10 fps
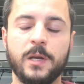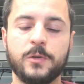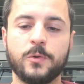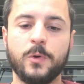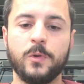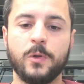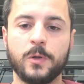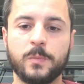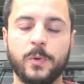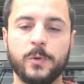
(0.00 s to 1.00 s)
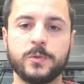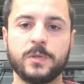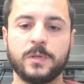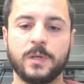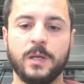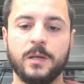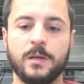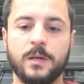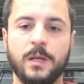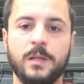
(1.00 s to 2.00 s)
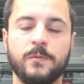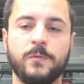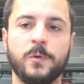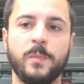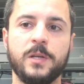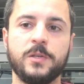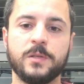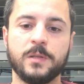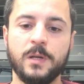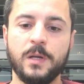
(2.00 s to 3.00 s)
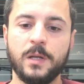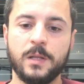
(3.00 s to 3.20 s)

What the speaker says: Make sure you don't post any information